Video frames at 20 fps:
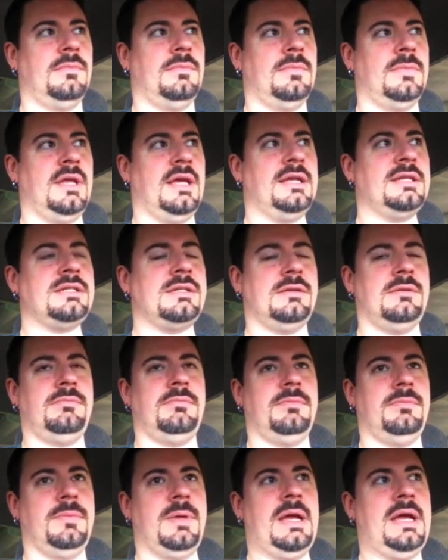it's
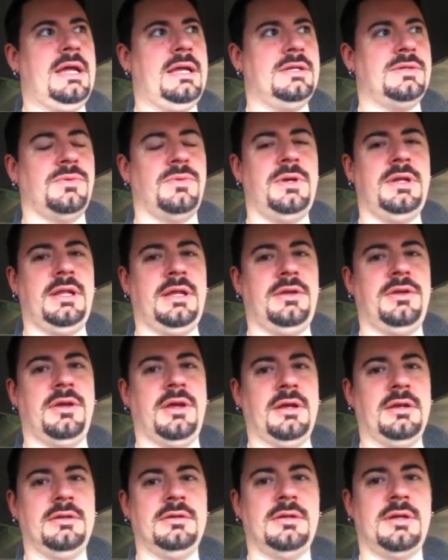really
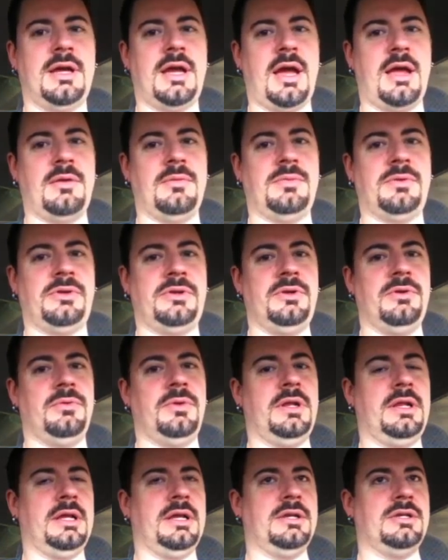good. I'm still
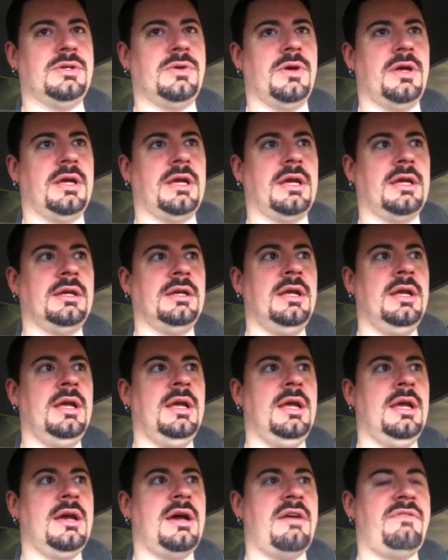really enjoying it.
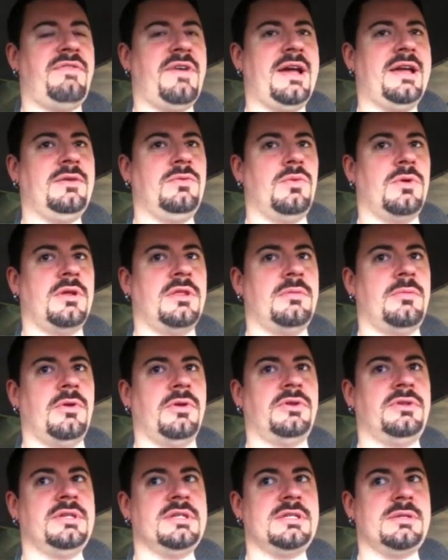I find one of the
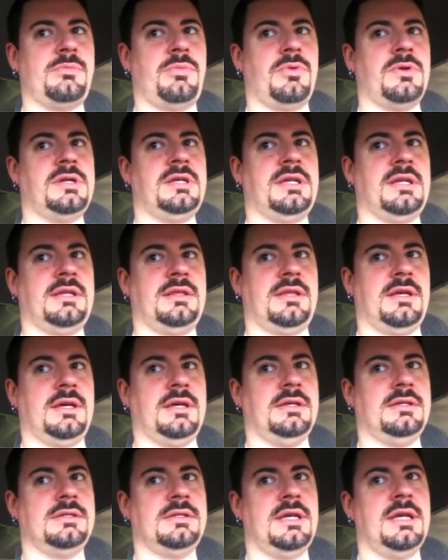most disappointing
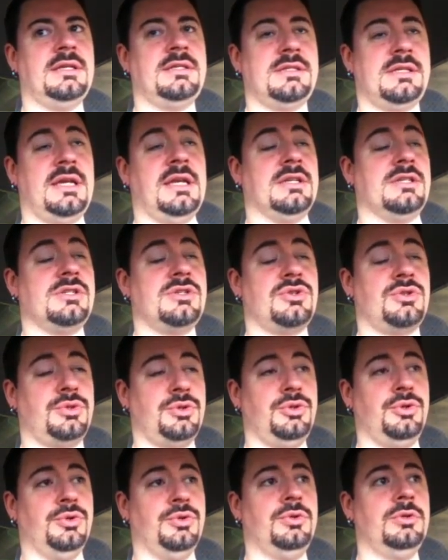things, it's
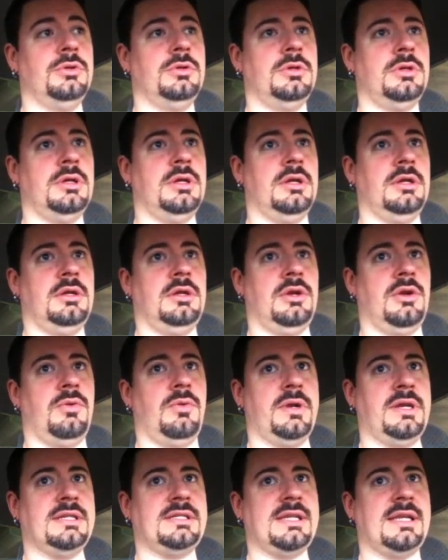true, you know,
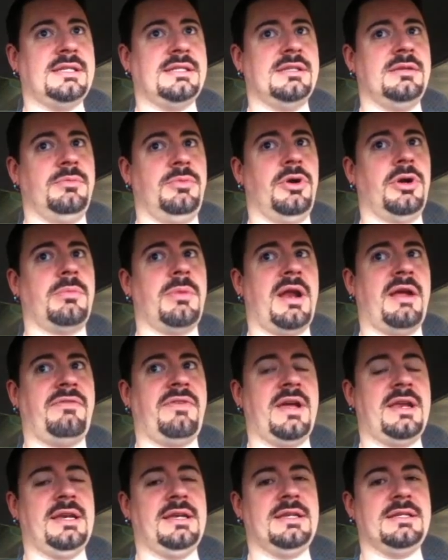what he says in the book, but I
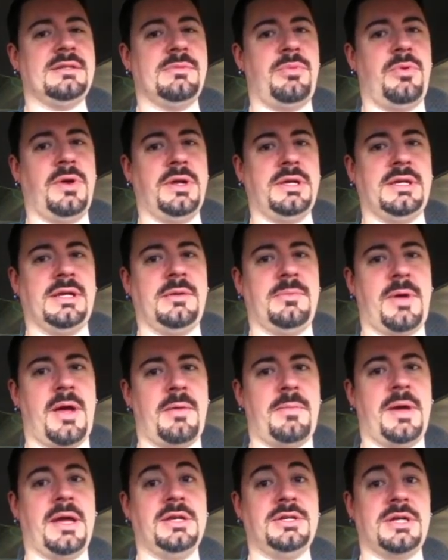find it disappointing about
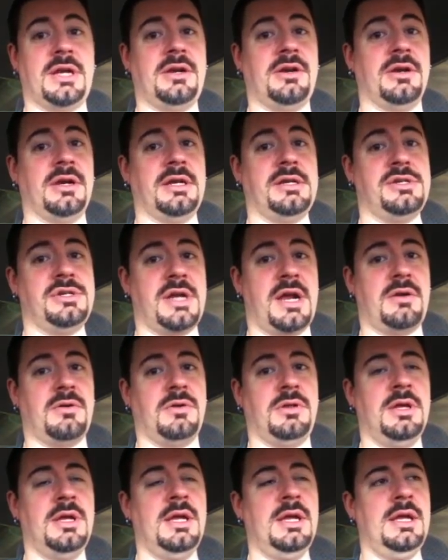my gender in
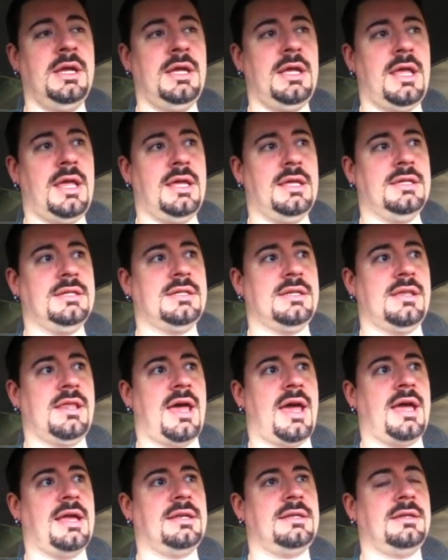general, is
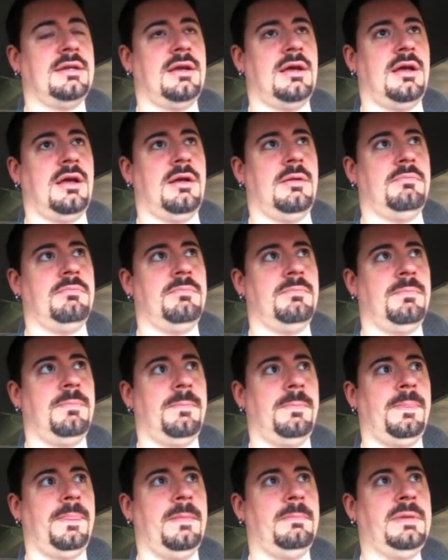that
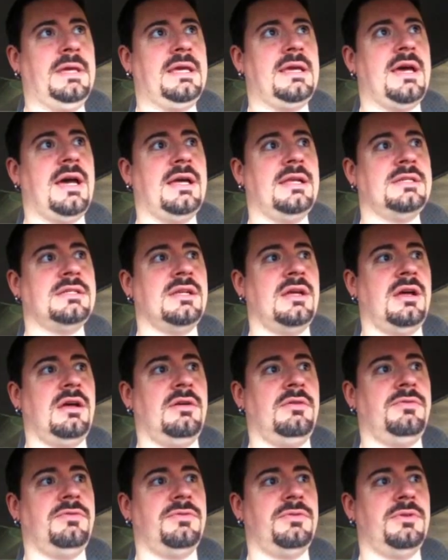because
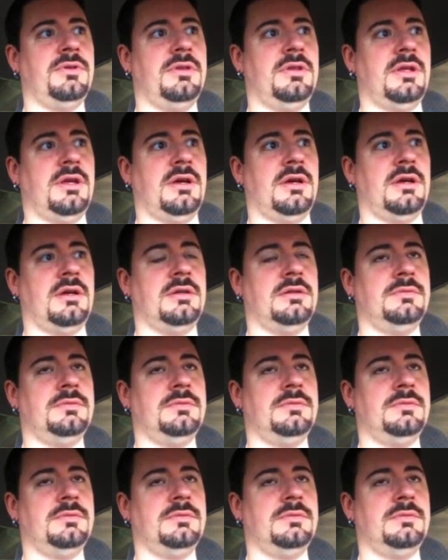of the,